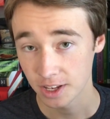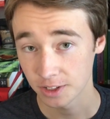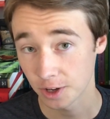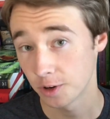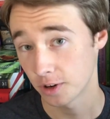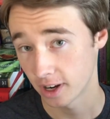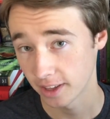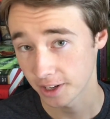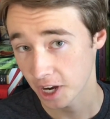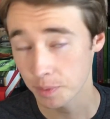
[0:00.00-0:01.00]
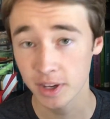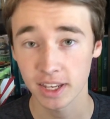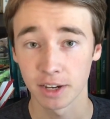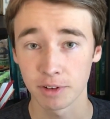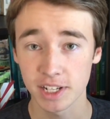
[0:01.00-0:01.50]
So on that
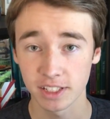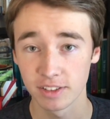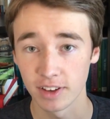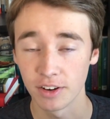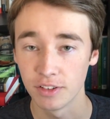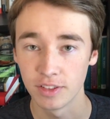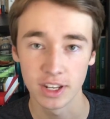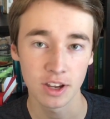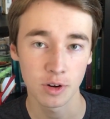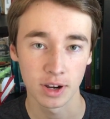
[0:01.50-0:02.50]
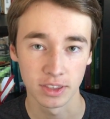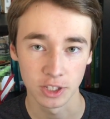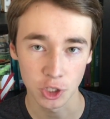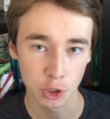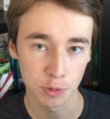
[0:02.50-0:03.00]
topic, I recently found a video on the
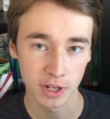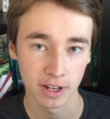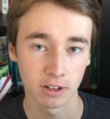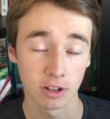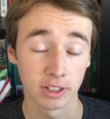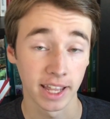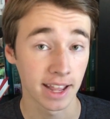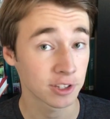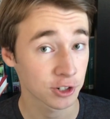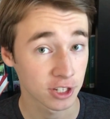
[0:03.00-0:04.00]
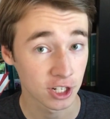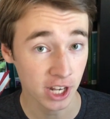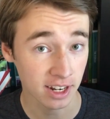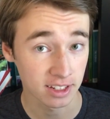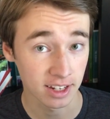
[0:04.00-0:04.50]
YouTube channel called Answers in
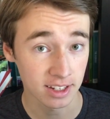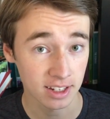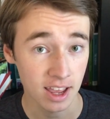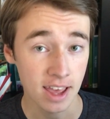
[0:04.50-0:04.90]
Genesis,